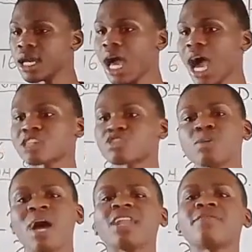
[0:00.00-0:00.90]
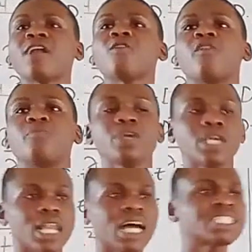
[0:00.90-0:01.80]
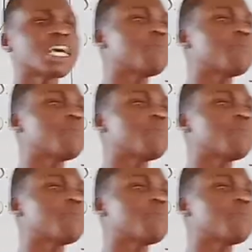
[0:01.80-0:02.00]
Assume any value of p. Let's say